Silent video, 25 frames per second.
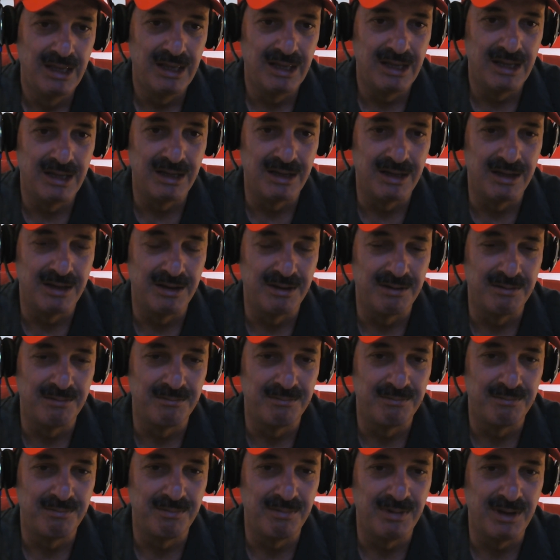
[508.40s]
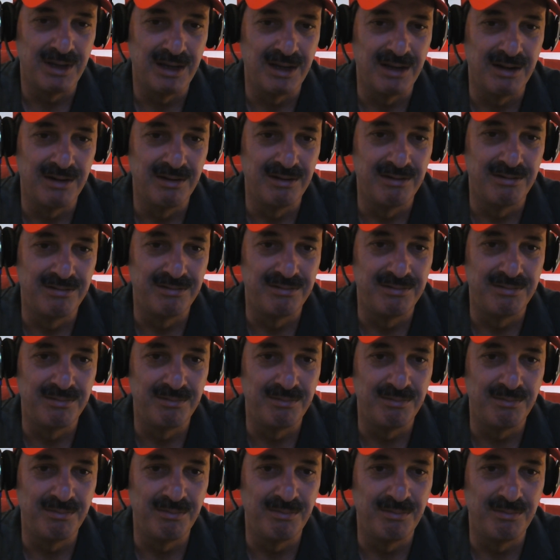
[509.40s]
And this
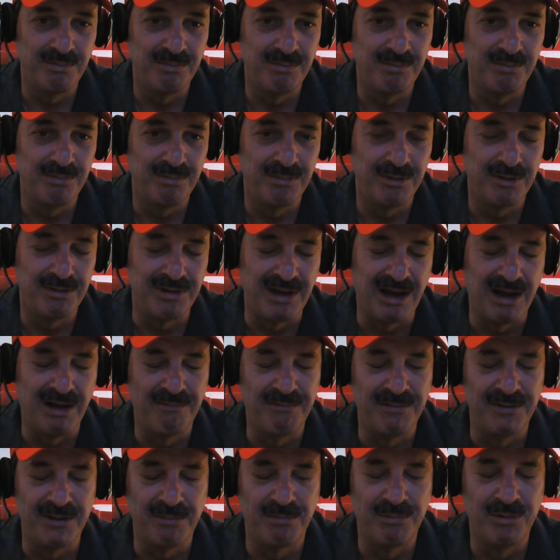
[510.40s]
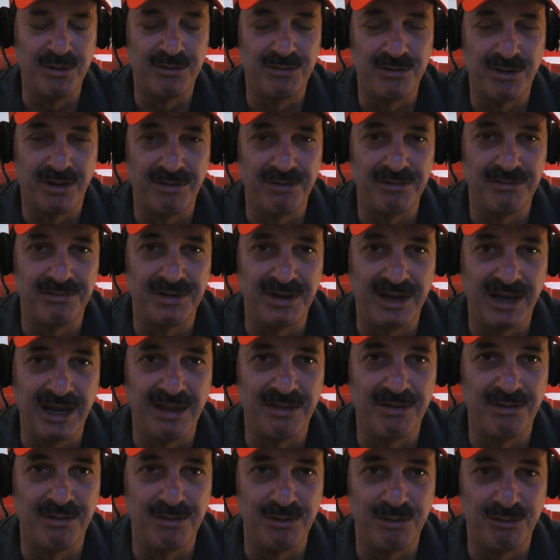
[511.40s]
outfit that puts all this
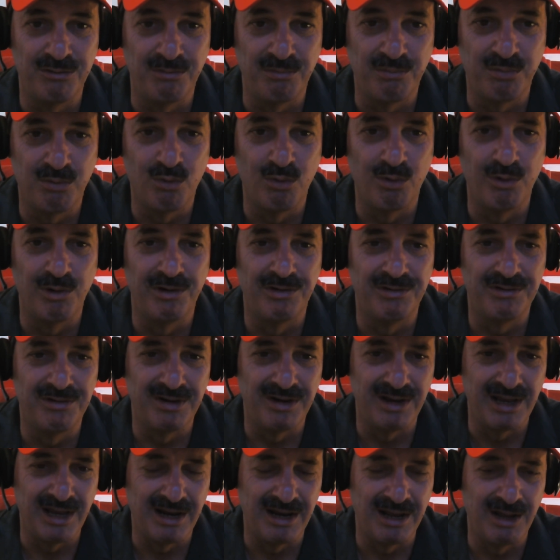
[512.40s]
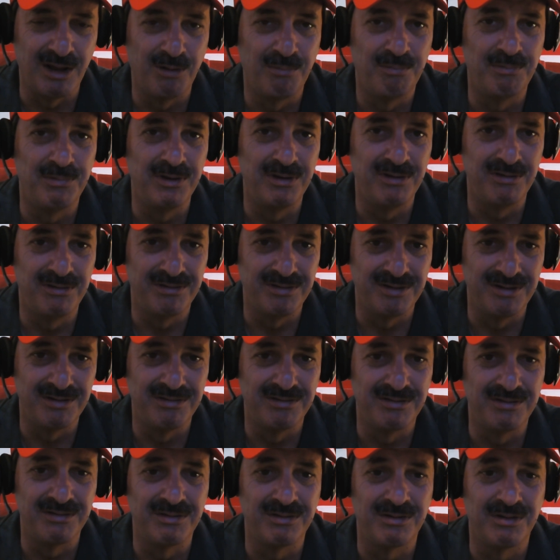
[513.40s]
together, these reports and how to help these
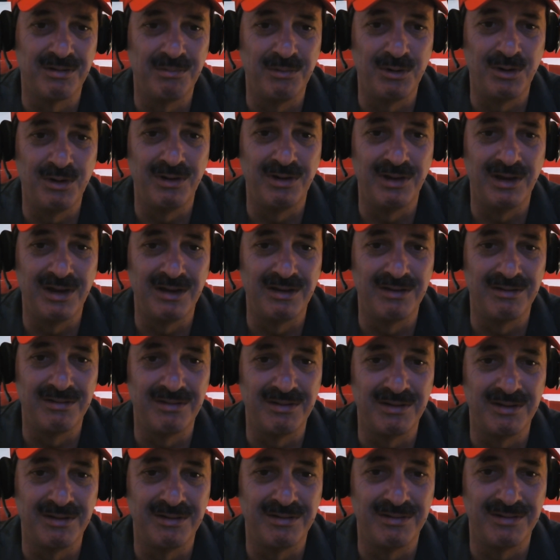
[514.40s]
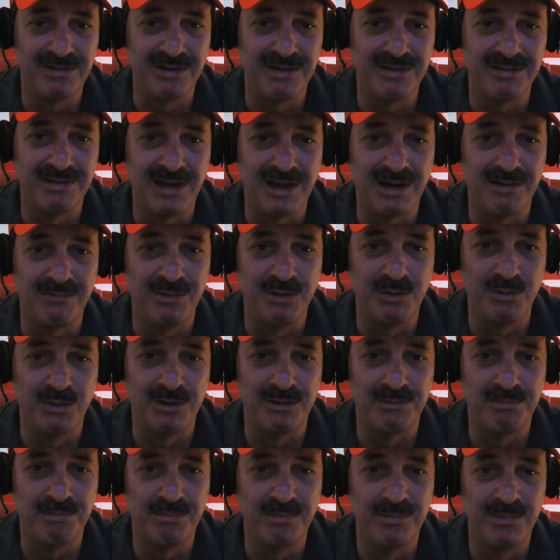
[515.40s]
citizens of the community, is out of
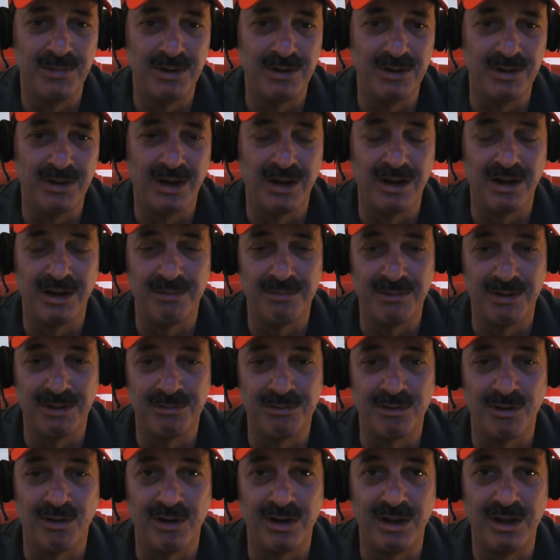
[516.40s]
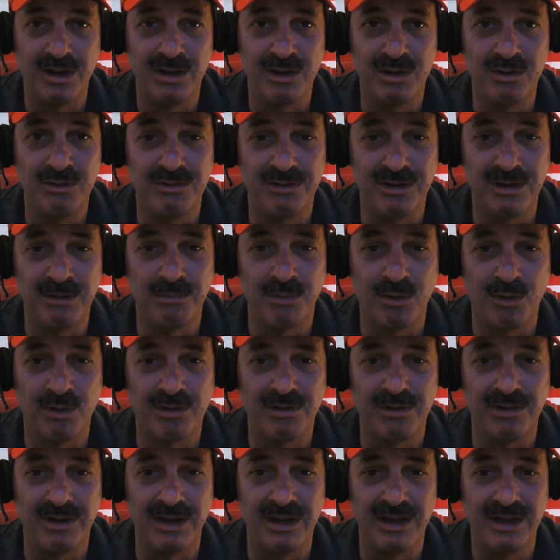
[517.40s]
UC
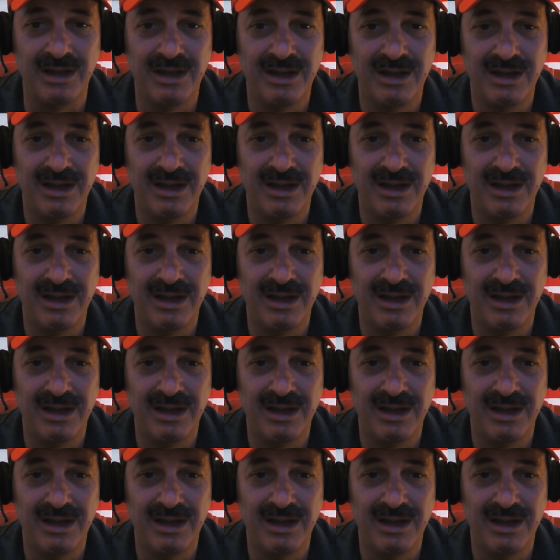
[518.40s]
Berkeley,